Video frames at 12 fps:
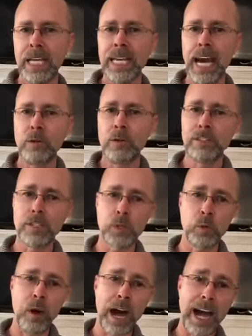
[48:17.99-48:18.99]
God wants
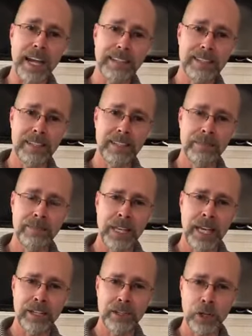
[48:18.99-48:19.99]
us wise
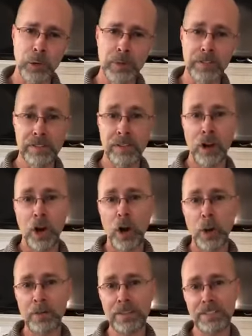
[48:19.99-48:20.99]
as serpents,
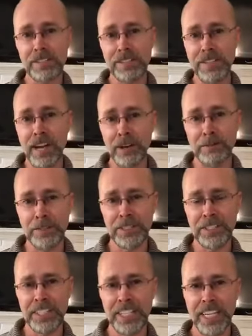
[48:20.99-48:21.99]
harmless as
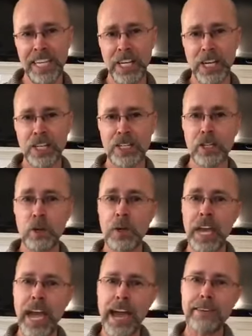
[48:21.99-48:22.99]
doves. So
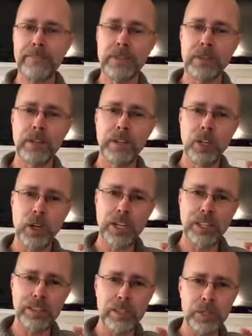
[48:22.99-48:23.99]
we have to
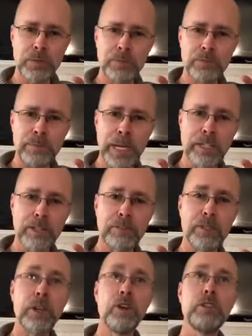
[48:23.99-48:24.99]
look at this picture
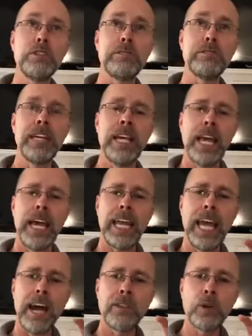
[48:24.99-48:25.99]
of Joseph
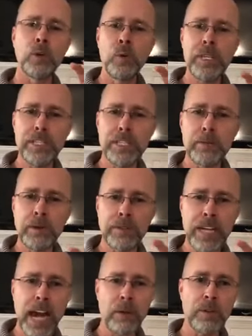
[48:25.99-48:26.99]
and how the wisdom
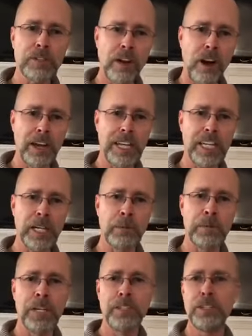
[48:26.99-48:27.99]
of God was on
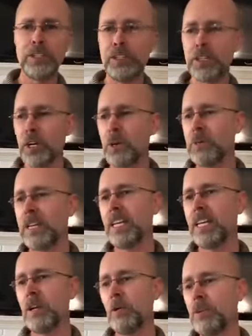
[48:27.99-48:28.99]
him to determine
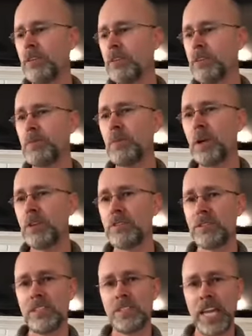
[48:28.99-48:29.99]
whether his
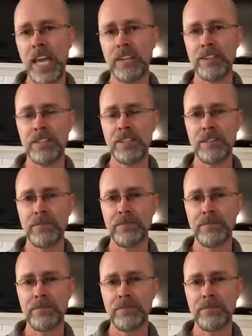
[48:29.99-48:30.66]
brothers had changed.